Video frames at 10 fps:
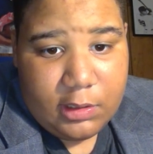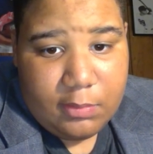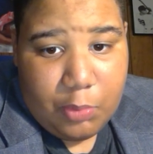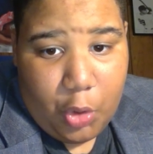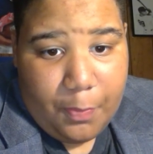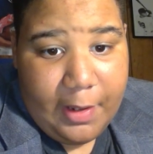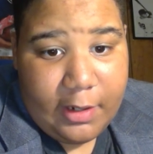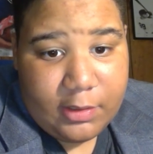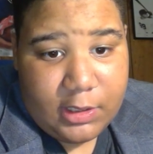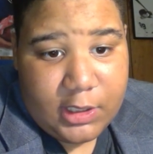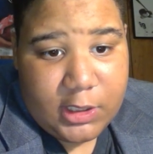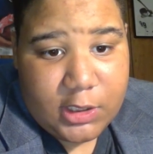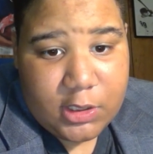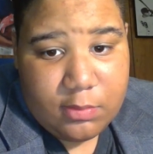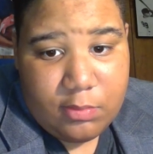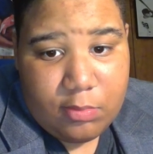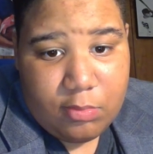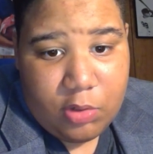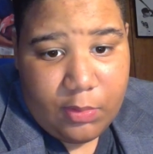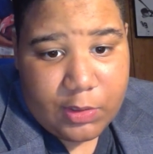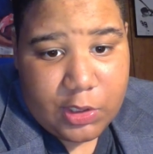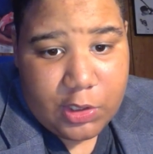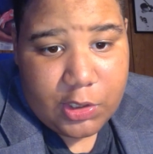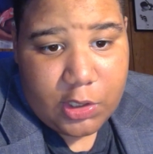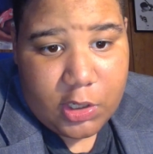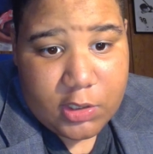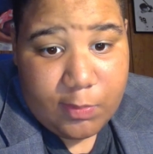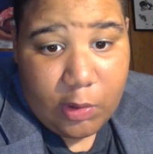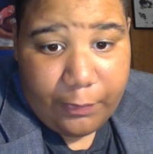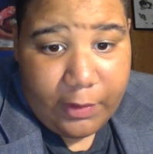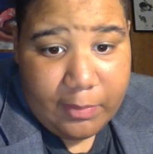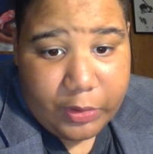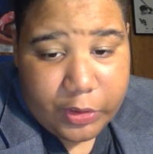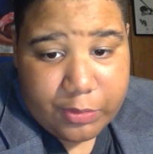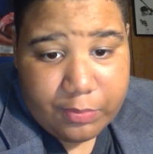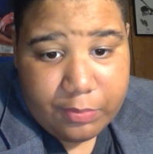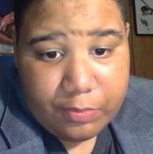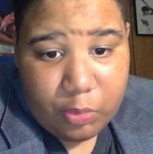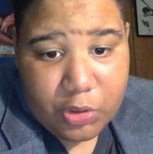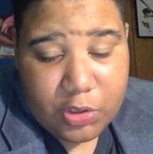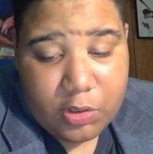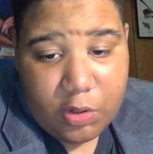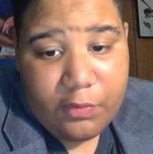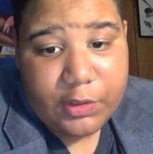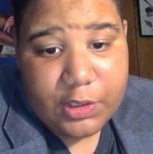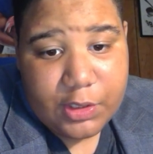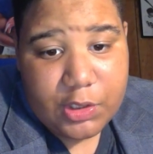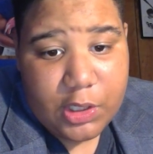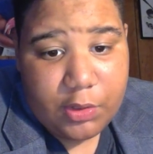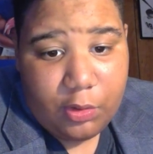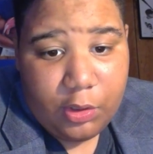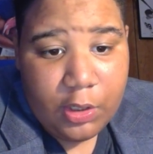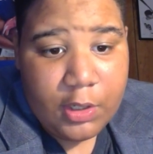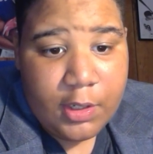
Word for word: more penalties, more return yards, more fumbles, more turnovers in general.